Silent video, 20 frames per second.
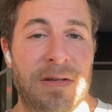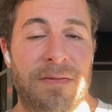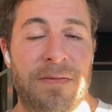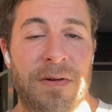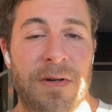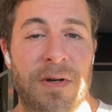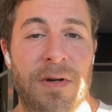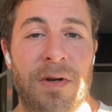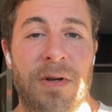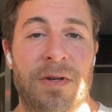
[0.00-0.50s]

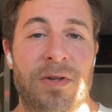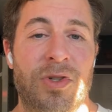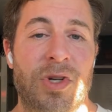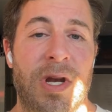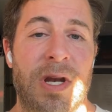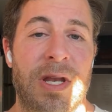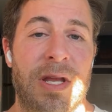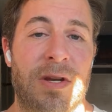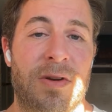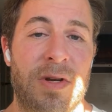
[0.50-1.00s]
lifter, or you're
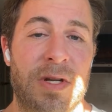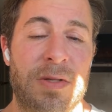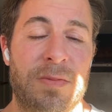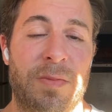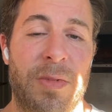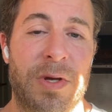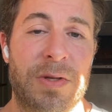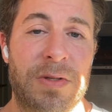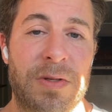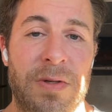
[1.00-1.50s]
trying to increase
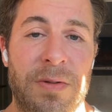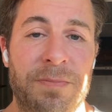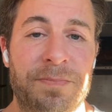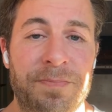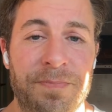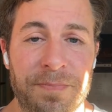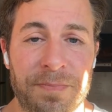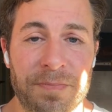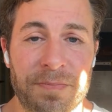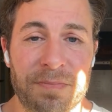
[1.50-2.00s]
muscle,
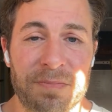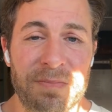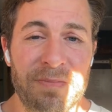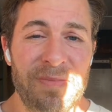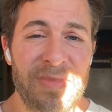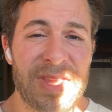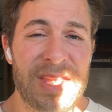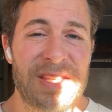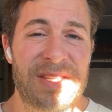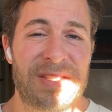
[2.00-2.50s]

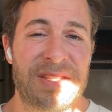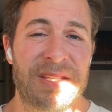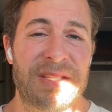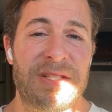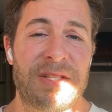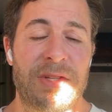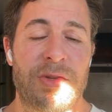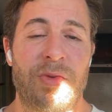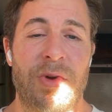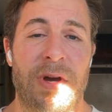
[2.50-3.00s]

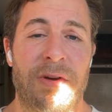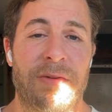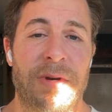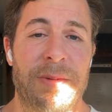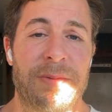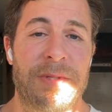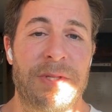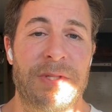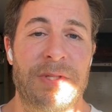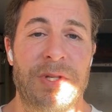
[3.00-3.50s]
6 to 12
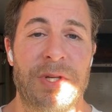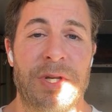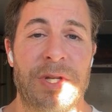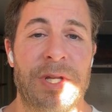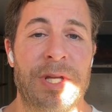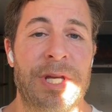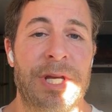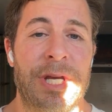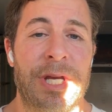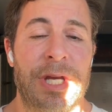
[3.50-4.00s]
reps is
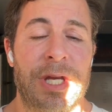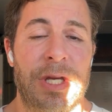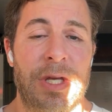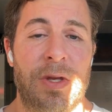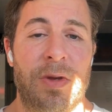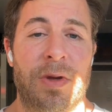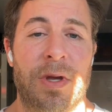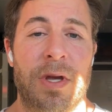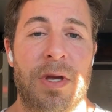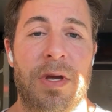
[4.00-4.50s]
good.
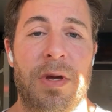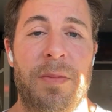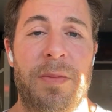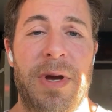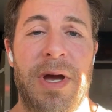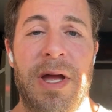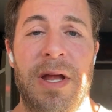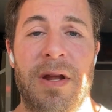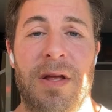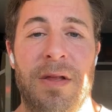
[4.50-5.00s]
You can
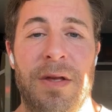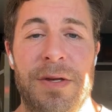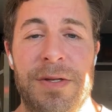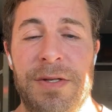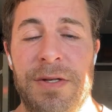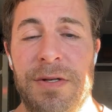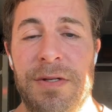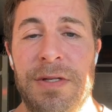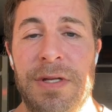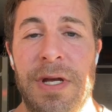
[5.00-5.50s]
combine
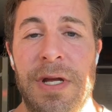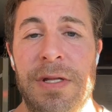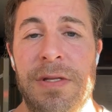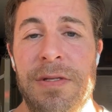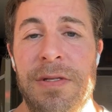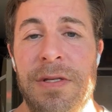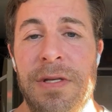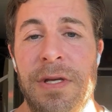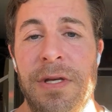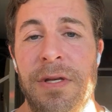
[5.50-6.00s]
cluster
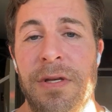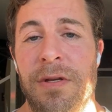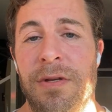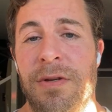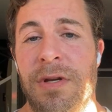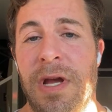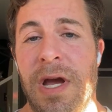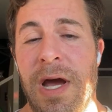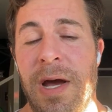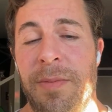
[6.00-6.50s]
sets,
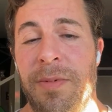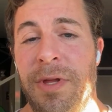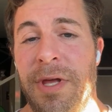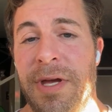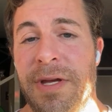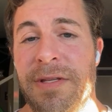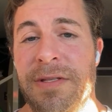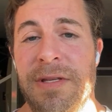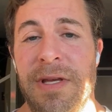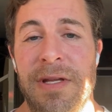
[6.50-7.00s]

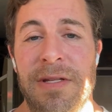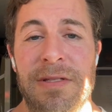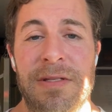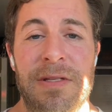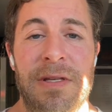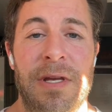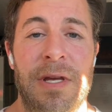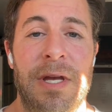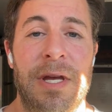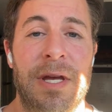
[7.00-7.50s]
complex
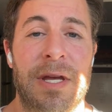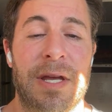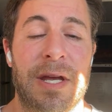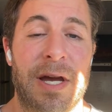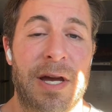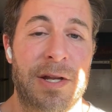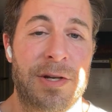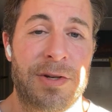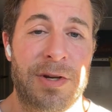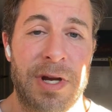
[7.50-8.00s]
sets,
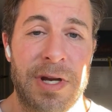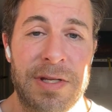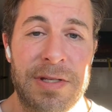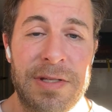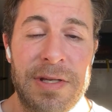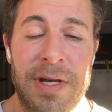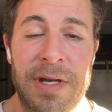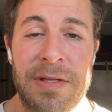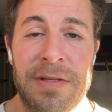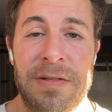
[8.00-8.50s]

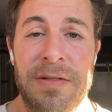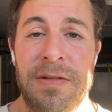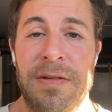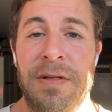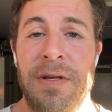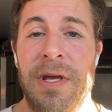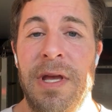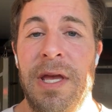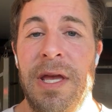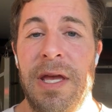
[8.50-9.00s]
contrast
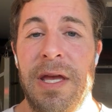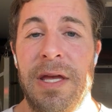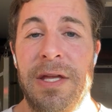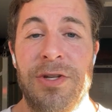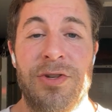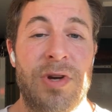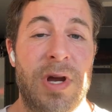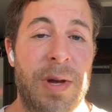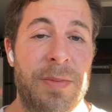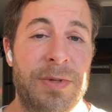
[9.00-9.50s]
sets,
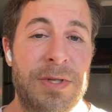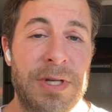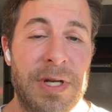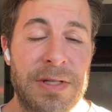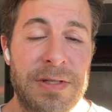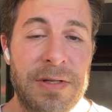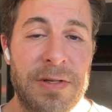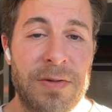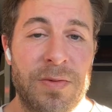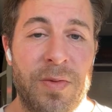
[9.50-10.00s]
and drop
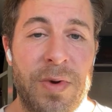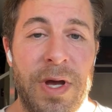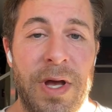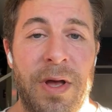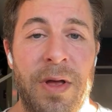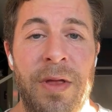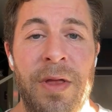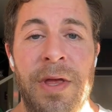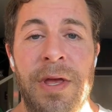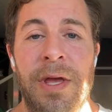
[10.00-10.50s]
sets as
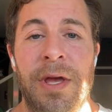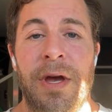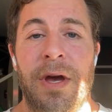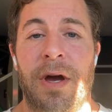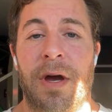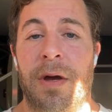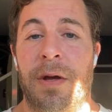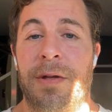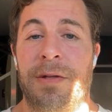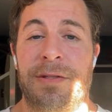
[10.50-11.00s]
well,
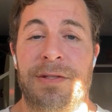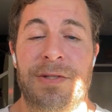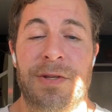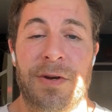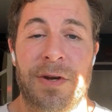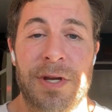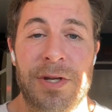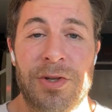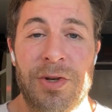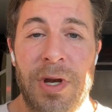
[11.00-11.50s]
and
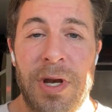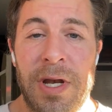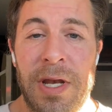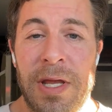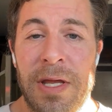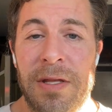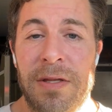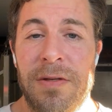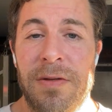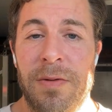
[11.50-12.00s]
circuit
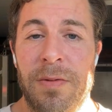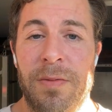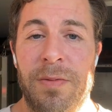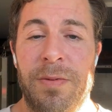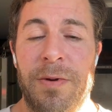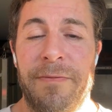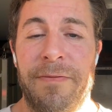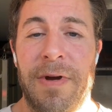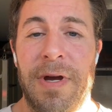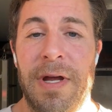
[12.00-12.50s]
training to
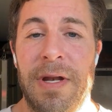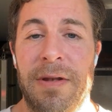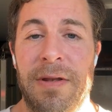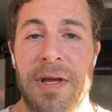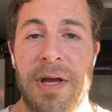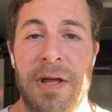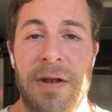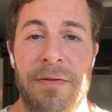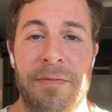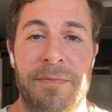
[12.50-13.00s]
provide
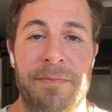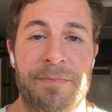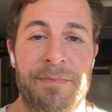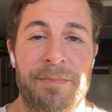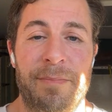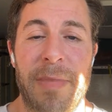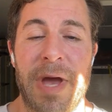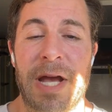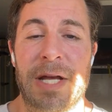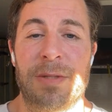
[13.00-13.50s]
kind of
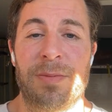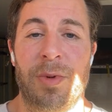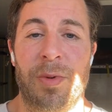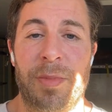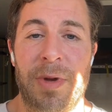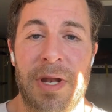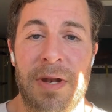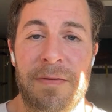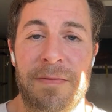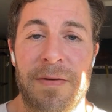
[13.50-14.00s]
maximal
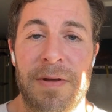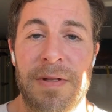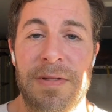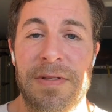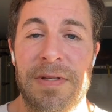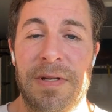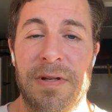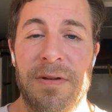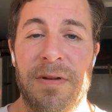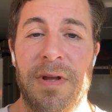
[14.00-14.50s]

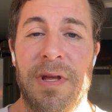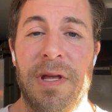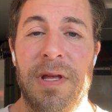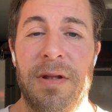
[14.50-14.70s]
benefits and